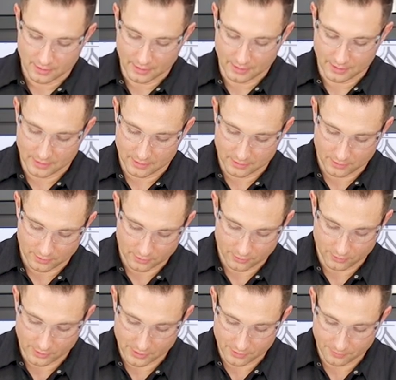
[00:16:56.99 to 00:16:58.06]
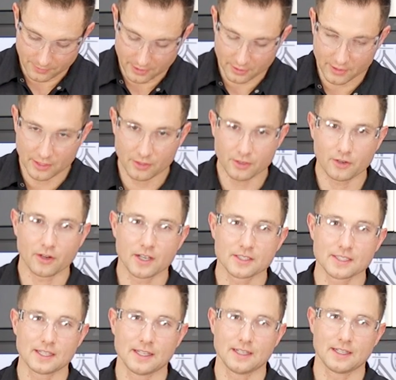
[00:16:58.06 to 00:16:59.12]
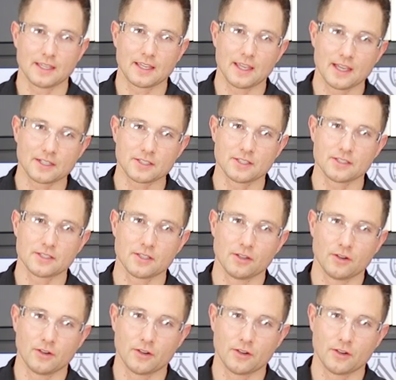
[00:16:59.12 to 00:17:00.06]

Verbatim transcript: and you run your fingernail across it and it catches